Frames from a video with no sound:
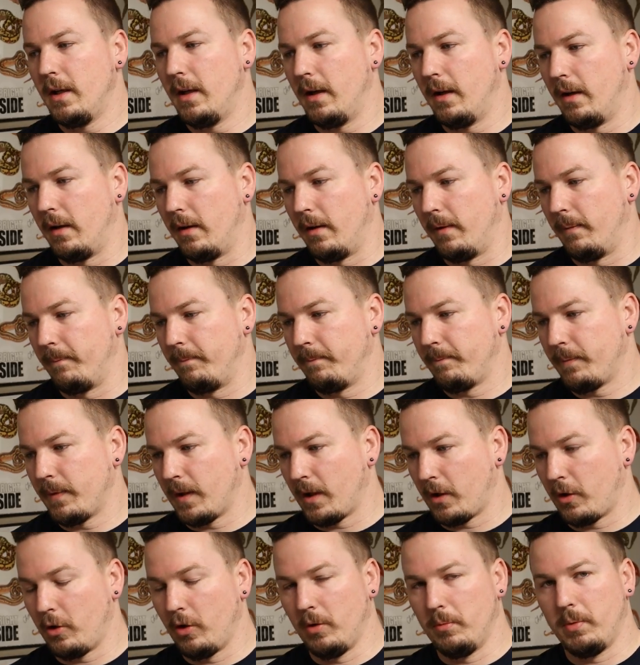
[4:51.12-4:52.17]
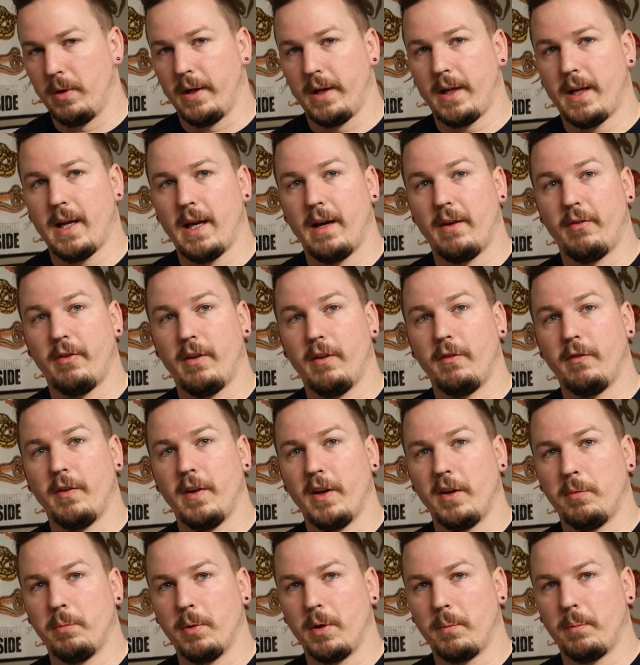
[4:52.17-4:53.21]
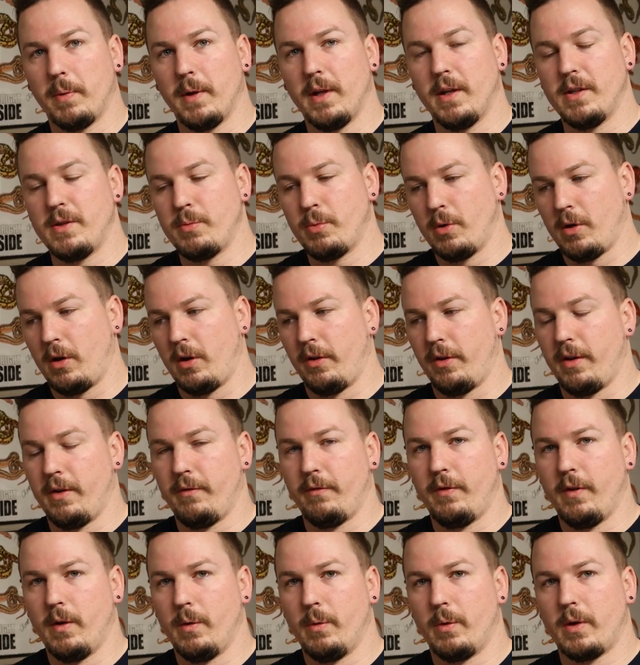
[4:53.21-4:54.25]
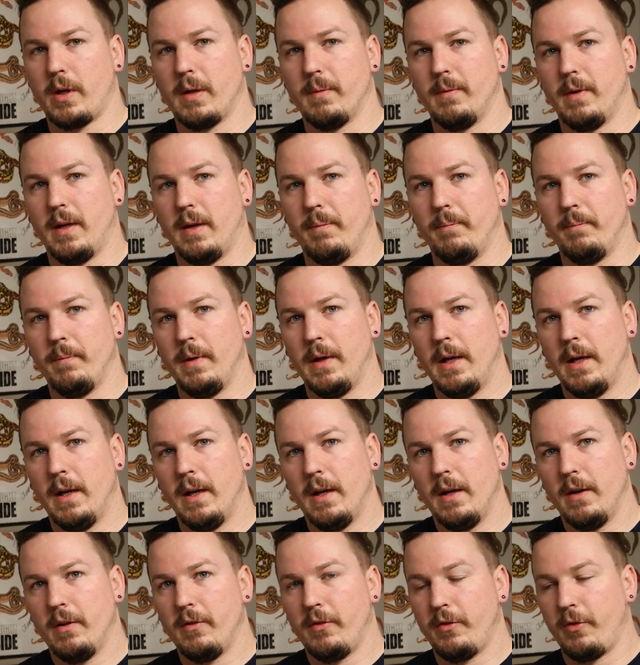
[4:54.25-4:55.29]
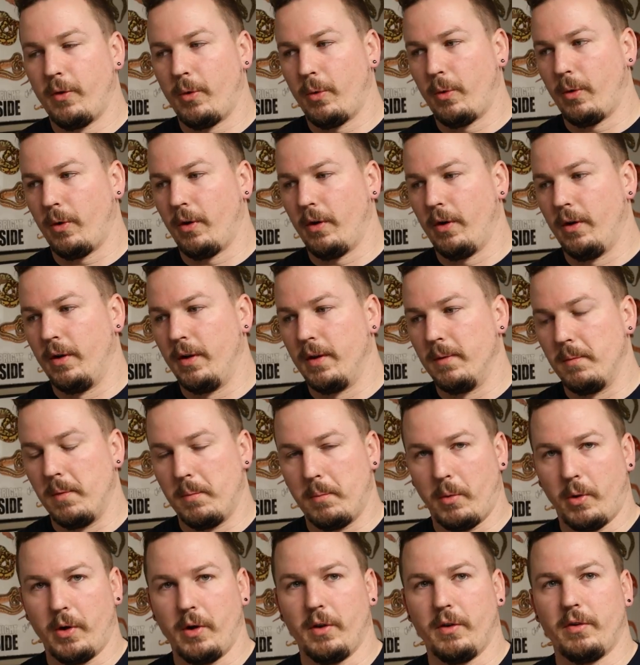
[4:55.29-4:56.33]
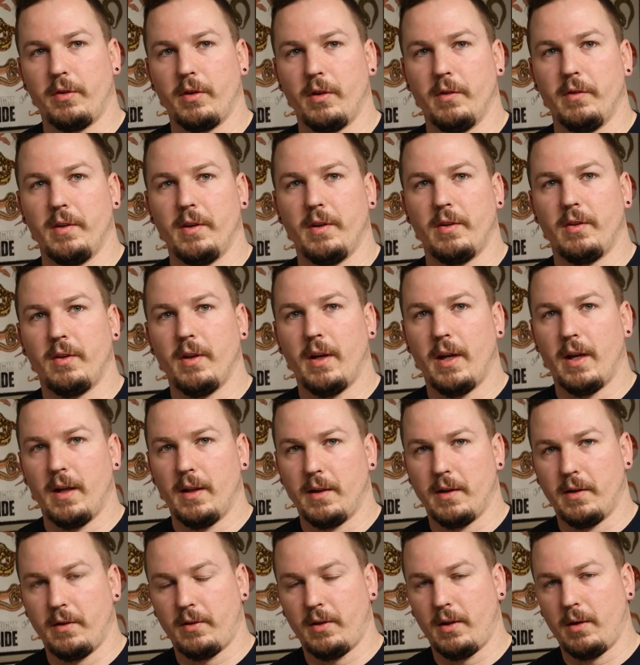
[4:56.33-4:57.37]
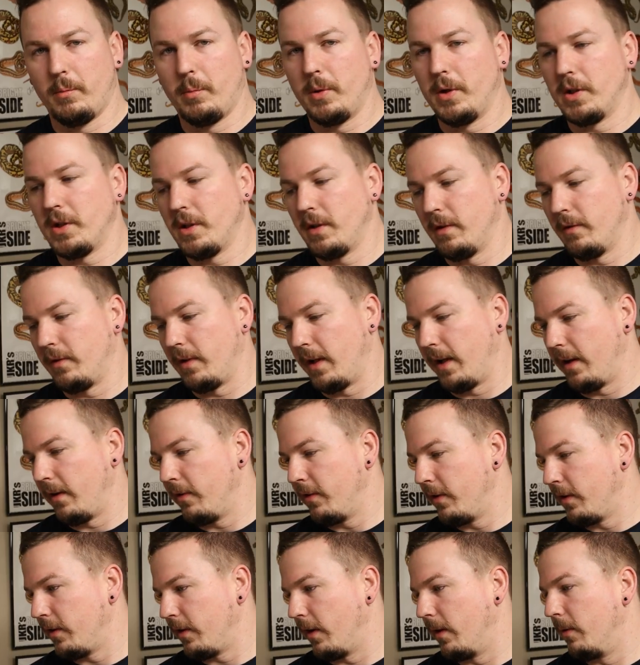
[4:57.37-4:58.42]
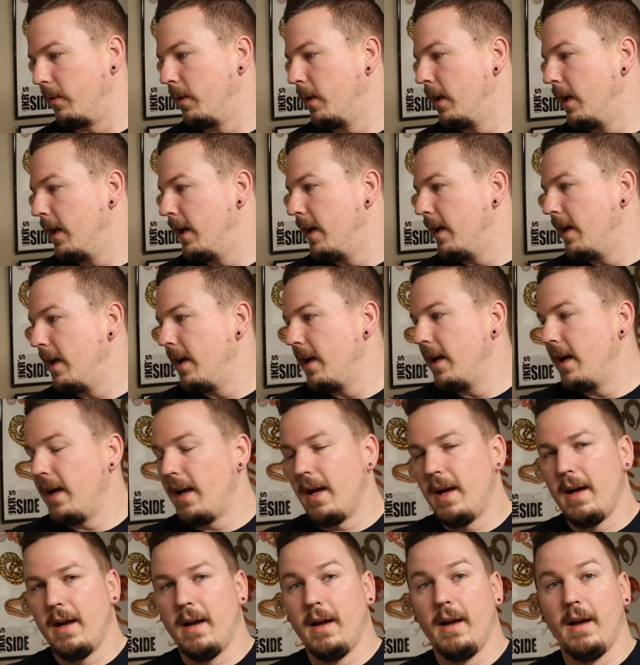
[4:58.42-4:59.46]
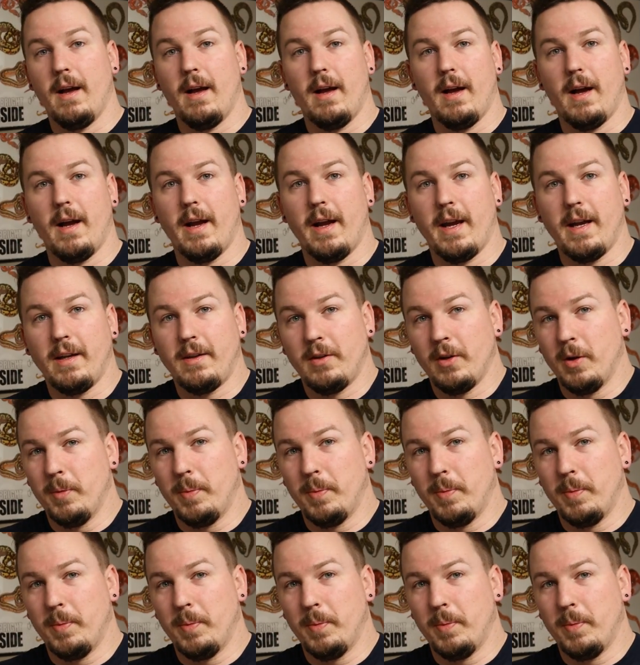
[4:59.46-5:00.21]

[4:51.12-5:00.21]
um, the Cold Blooded Cafe Facebook page where all the info will come up for the memorial service and the celebration of life. So I hate to